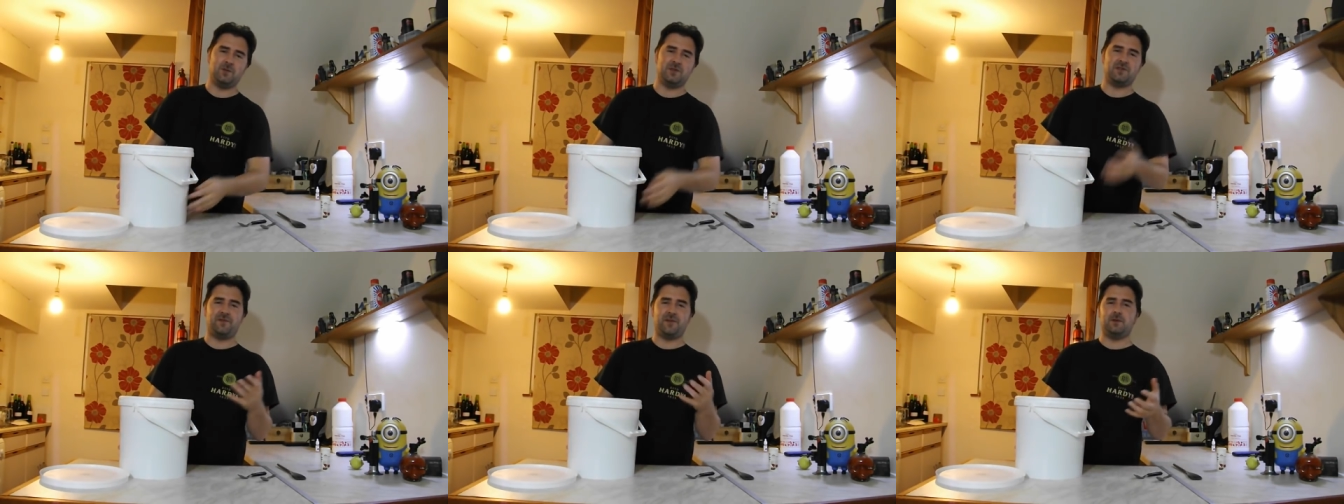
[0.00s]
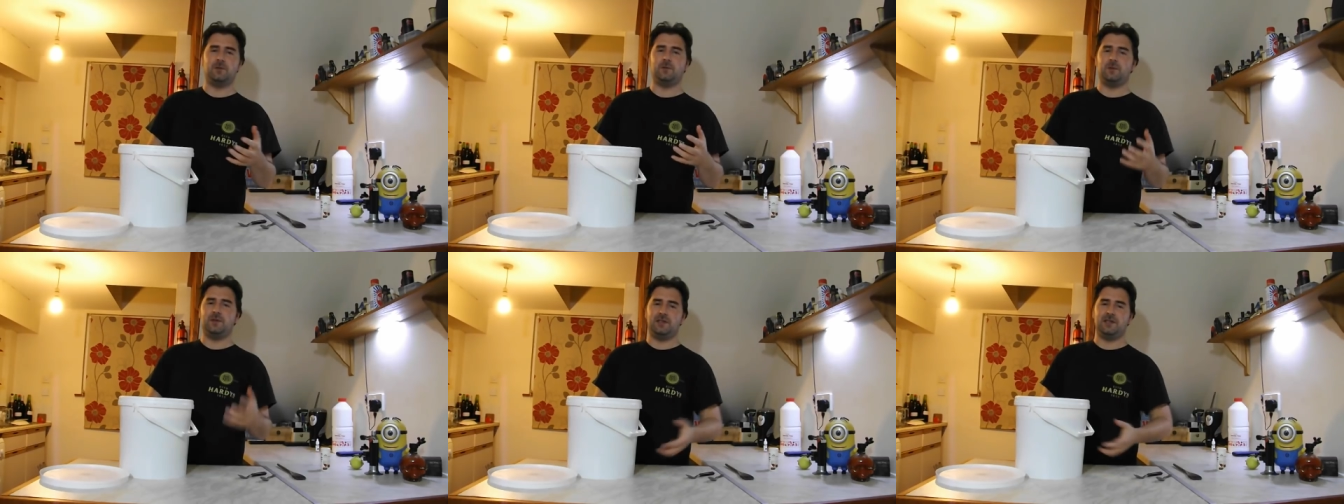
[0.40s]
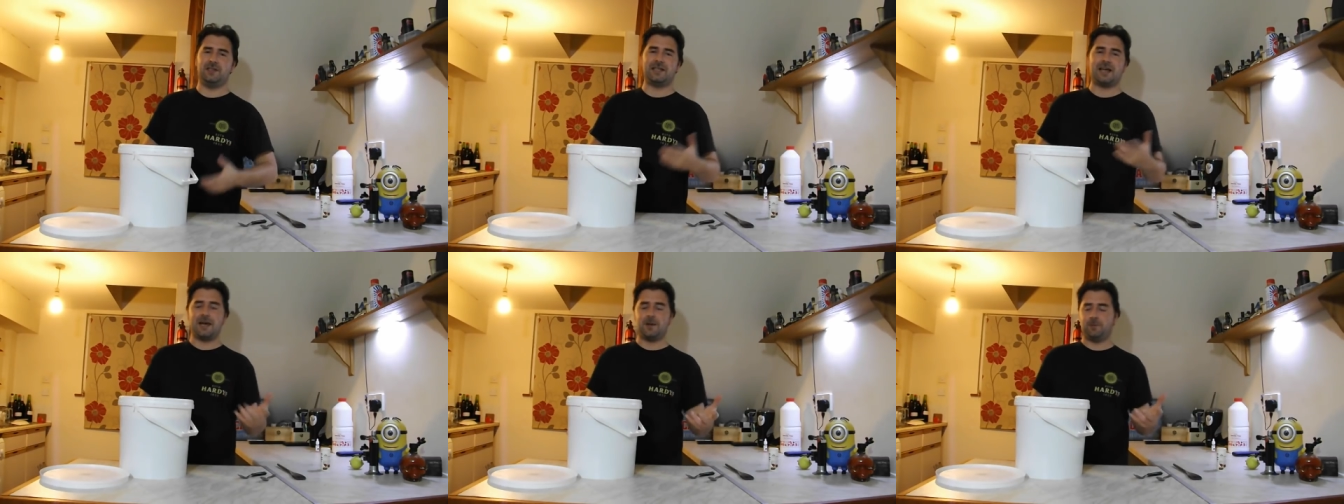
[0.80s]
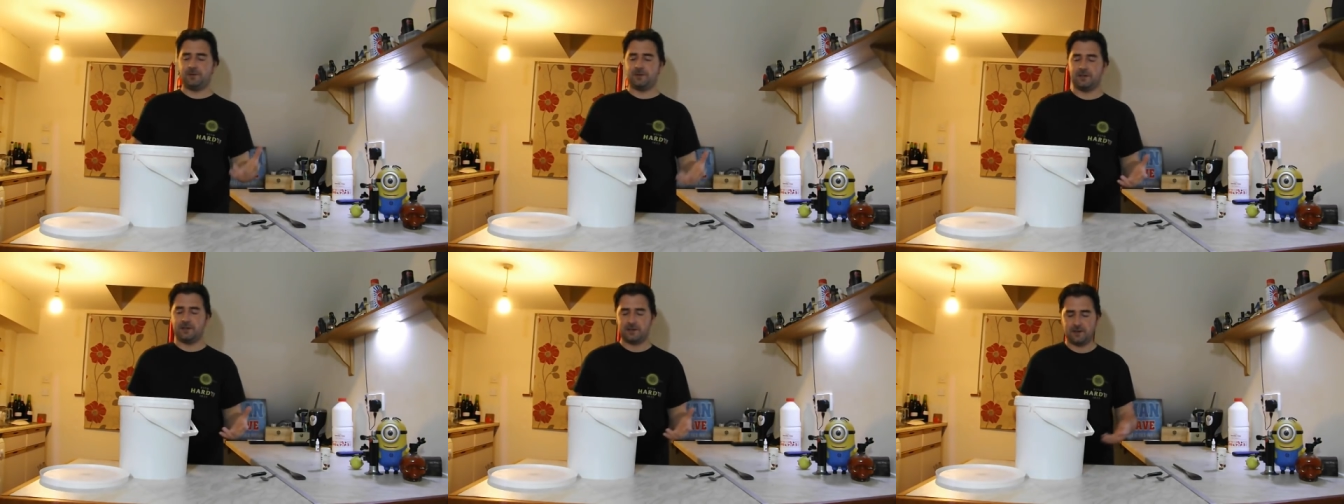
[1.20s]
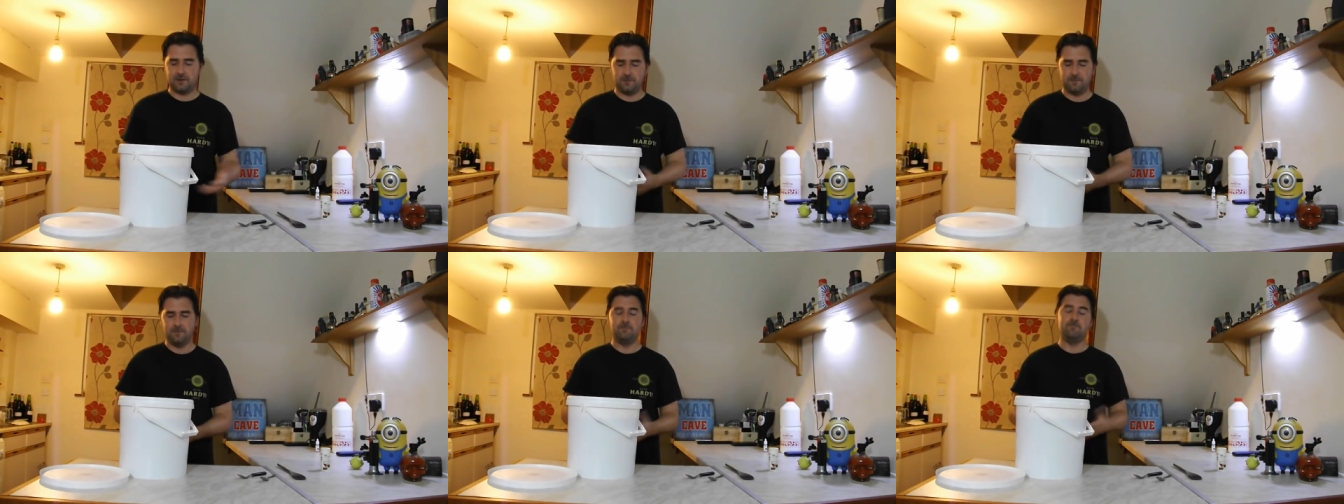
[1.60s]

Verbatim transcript: was filled with just apples on its own,